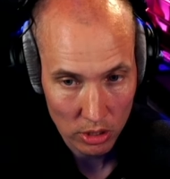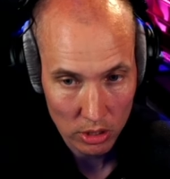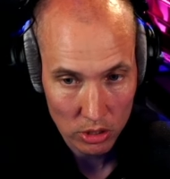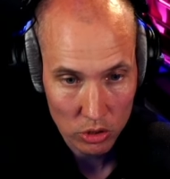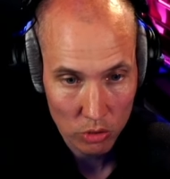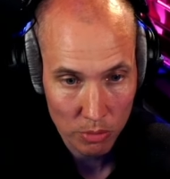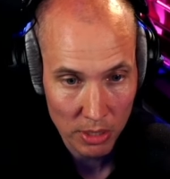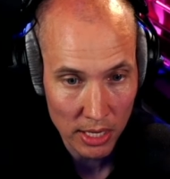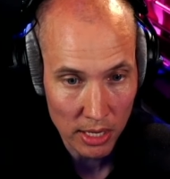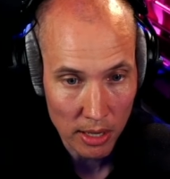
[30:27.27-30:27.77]

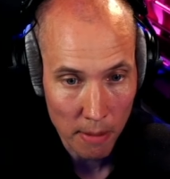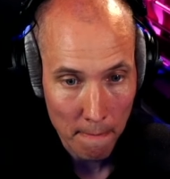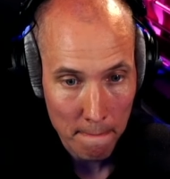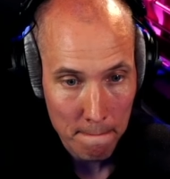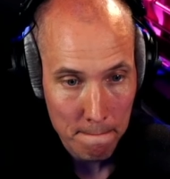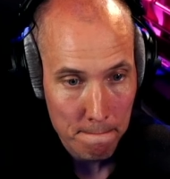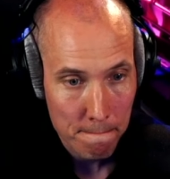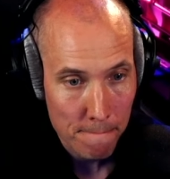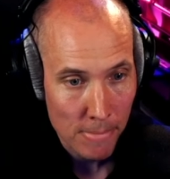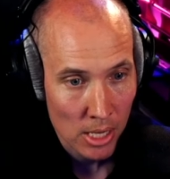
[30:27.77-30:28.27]
to be.
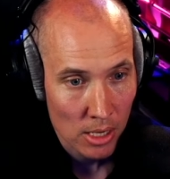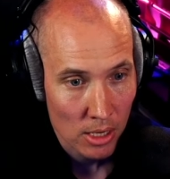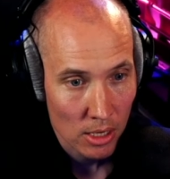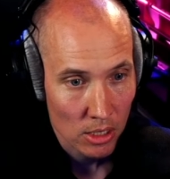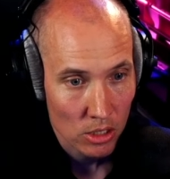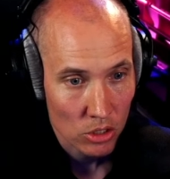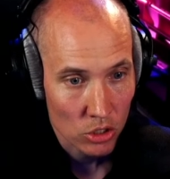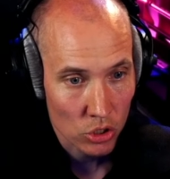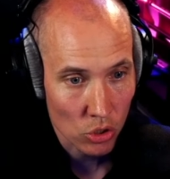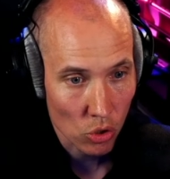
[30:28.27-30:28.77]

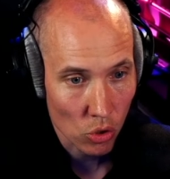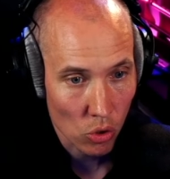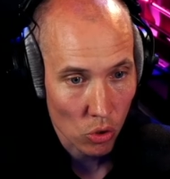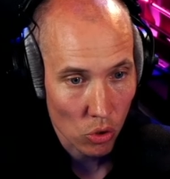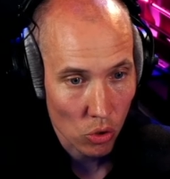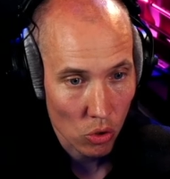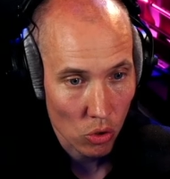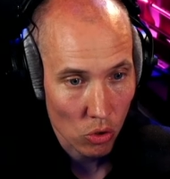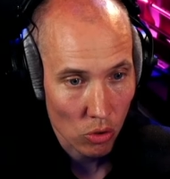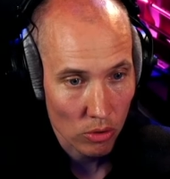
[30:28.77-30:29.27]

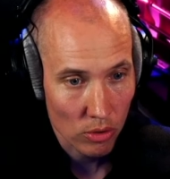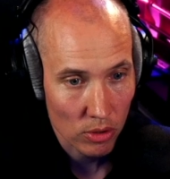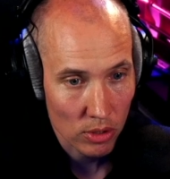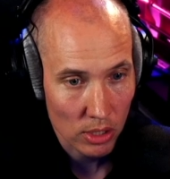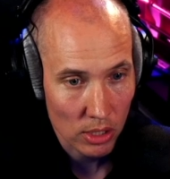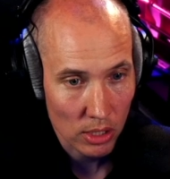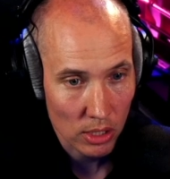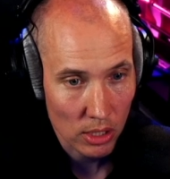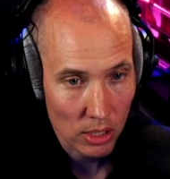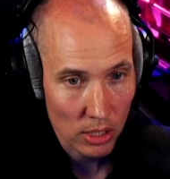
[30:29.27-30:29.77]
So
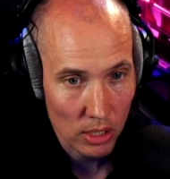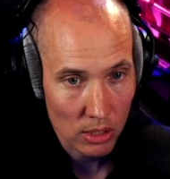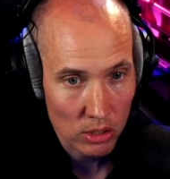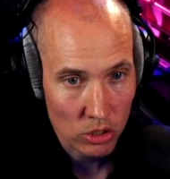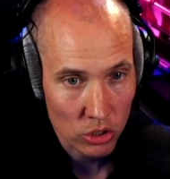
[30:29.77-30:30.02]
the